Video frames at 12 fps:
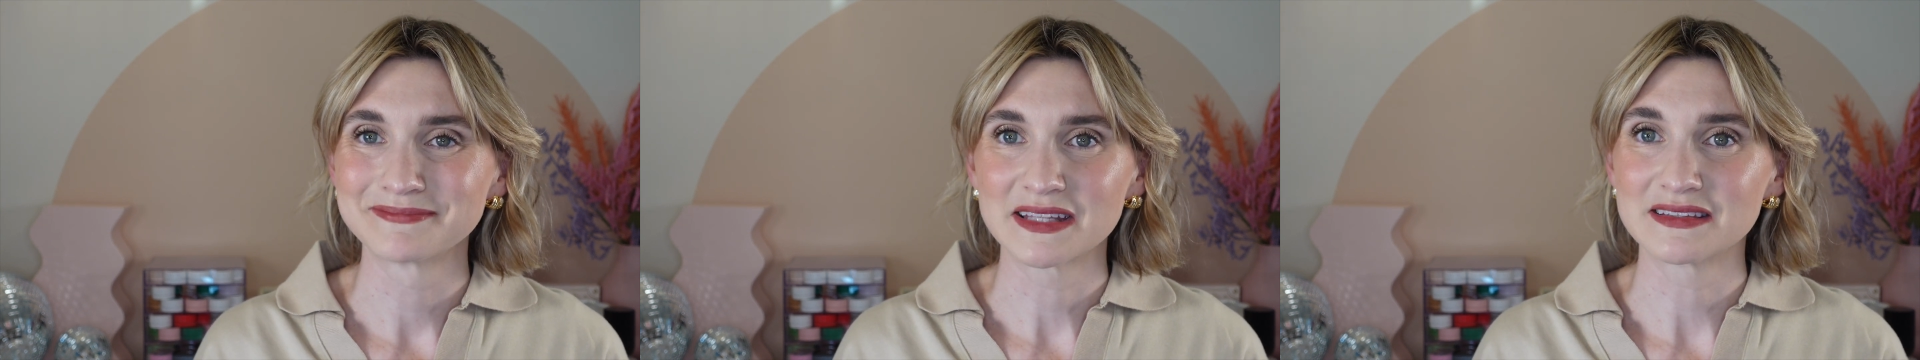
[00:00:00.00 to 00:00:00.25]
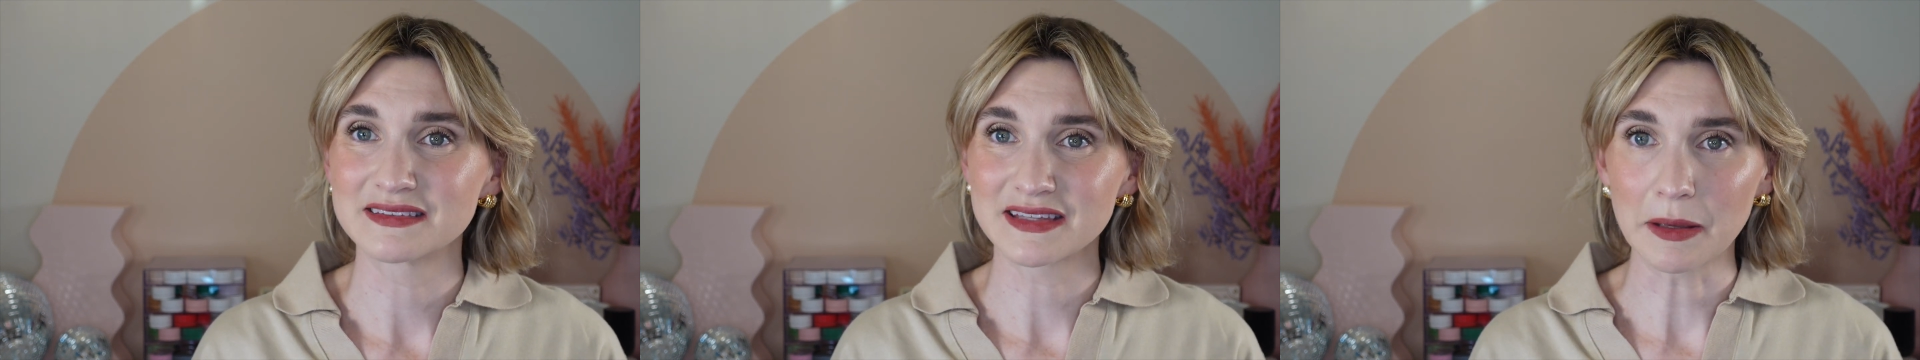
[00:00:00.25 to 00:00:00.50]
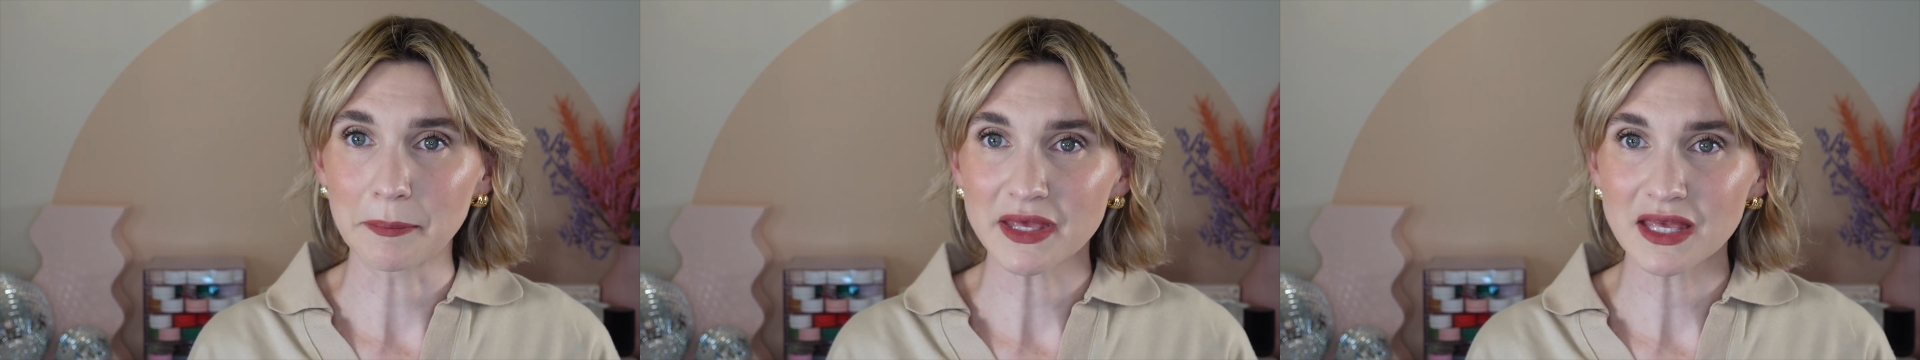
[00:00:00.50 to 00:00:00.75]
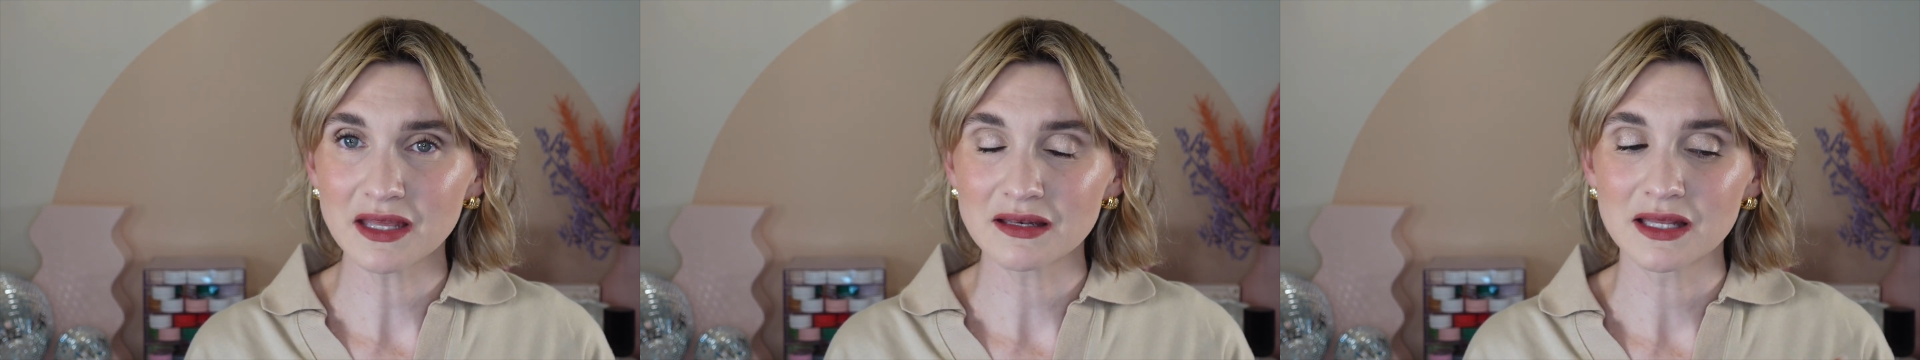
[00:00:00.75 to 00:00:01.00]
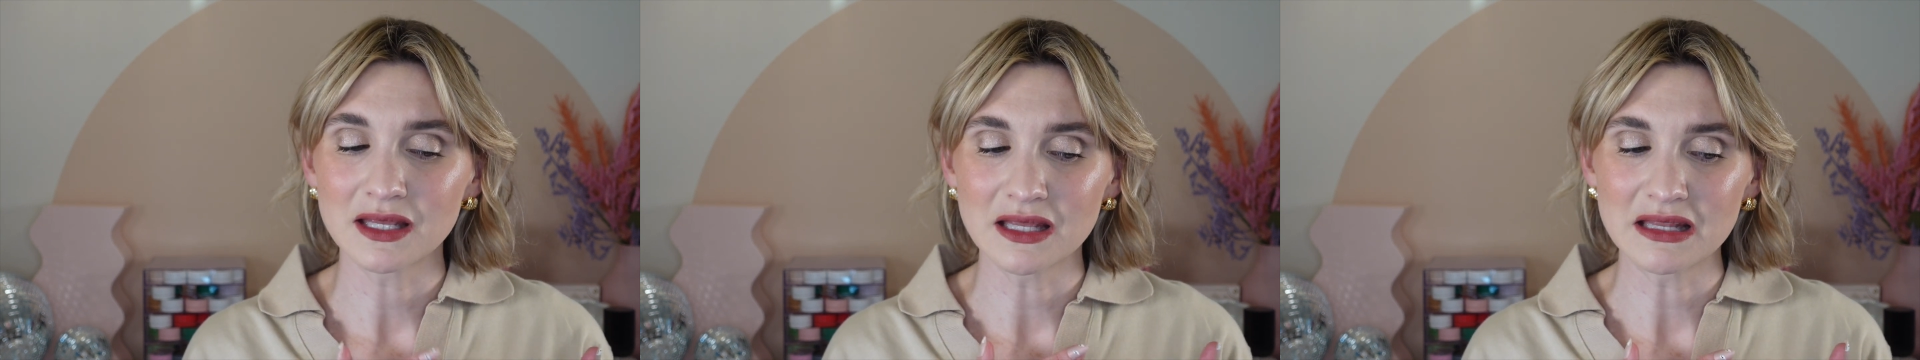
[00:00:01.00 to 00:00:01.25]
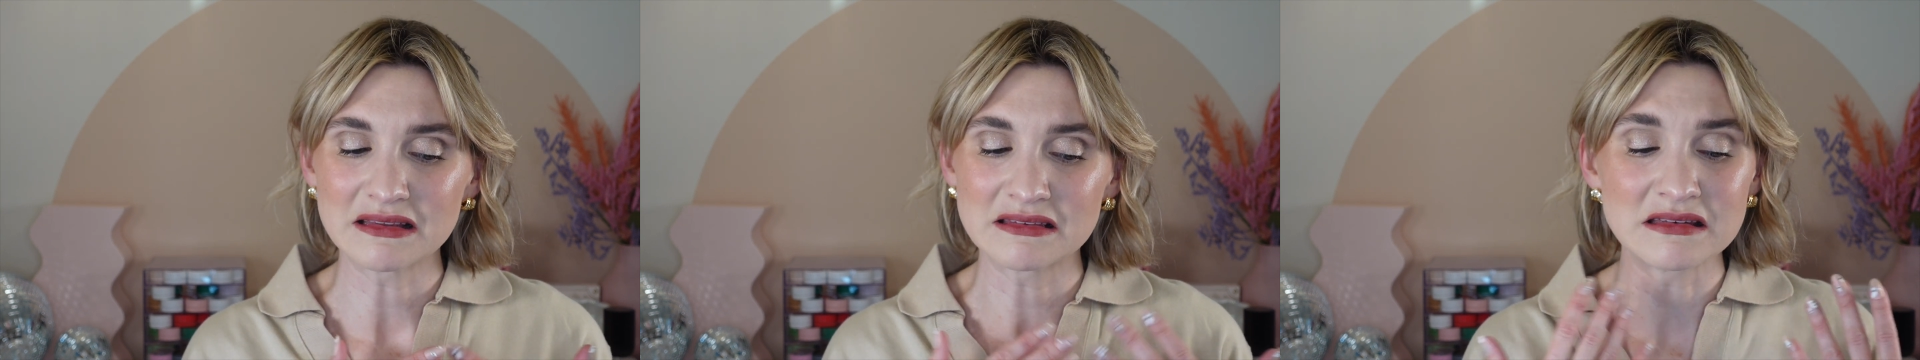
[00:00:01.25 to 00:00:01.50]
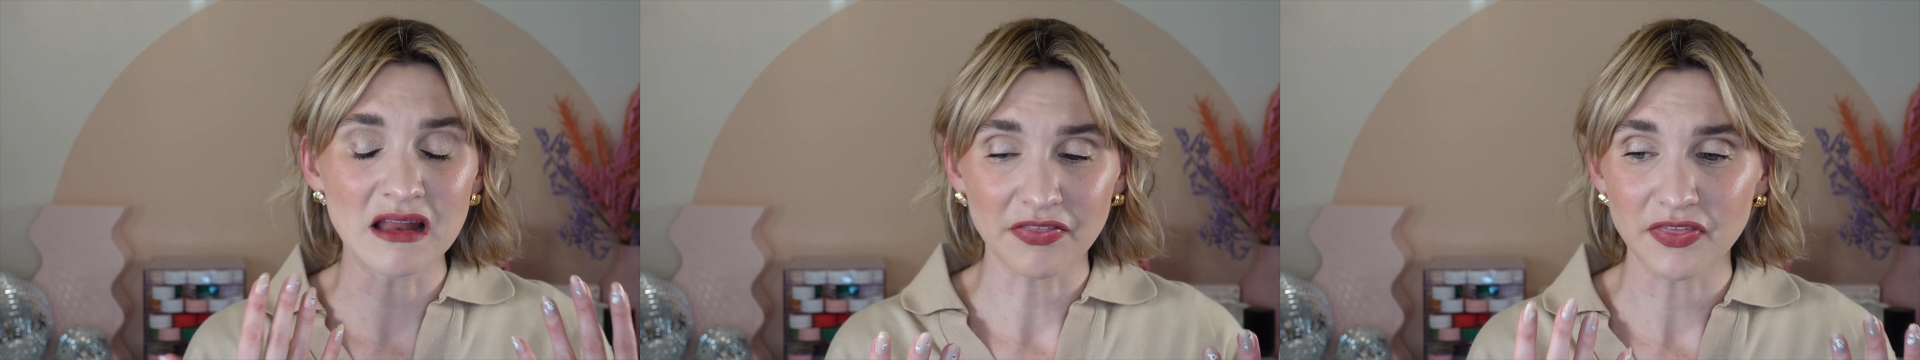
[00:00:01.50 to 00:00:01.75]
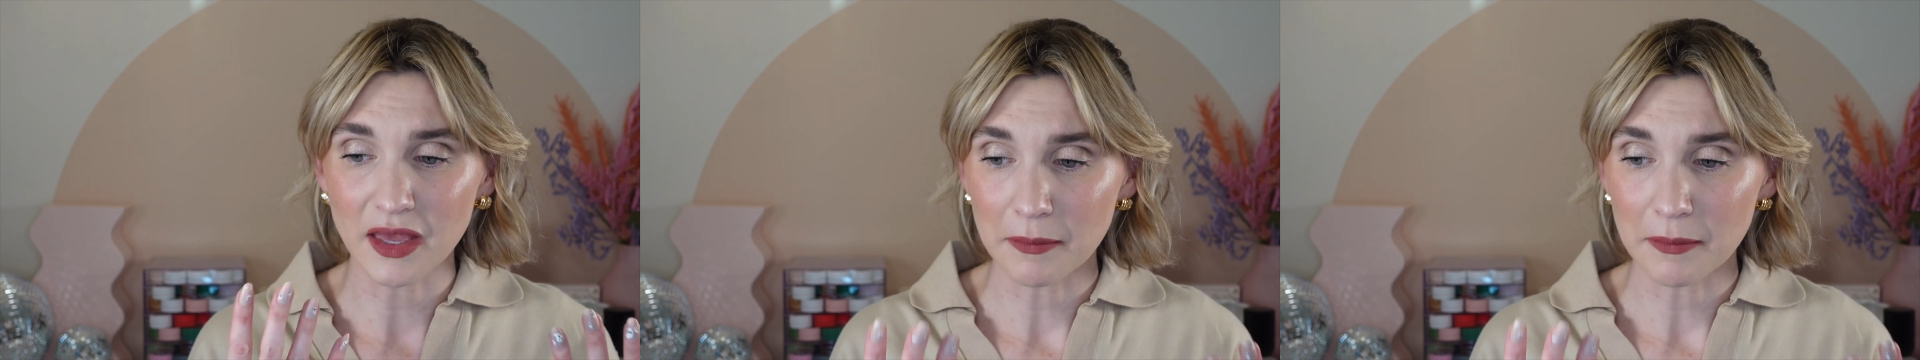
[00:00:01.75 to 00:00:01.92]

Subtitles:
skip it. It's nothing